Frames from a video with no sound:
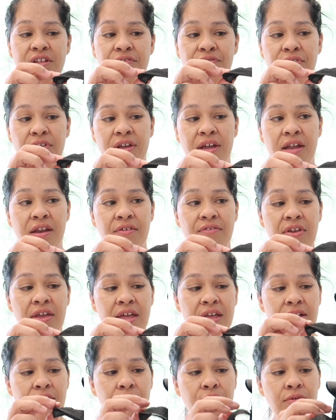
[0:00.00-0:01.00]
different kind of
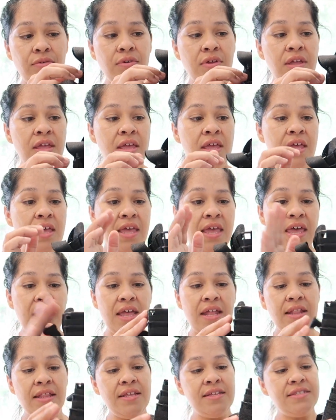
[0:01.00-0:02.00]
handle,
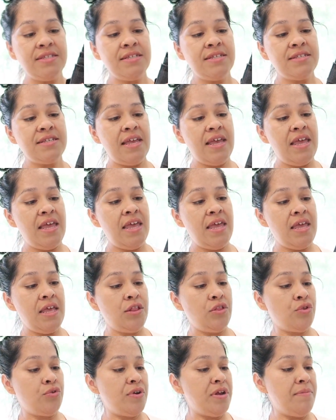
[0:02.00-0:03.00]
and this is
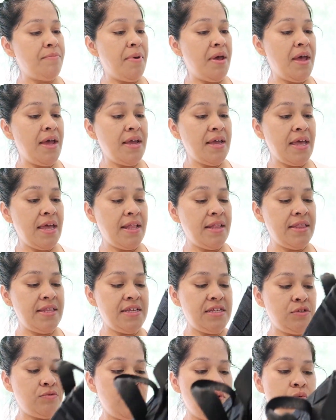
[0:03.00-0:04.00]
a three pack, and
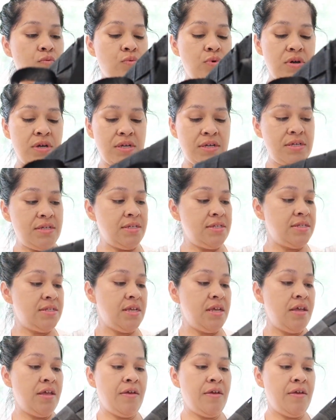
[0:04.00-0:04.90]
this one was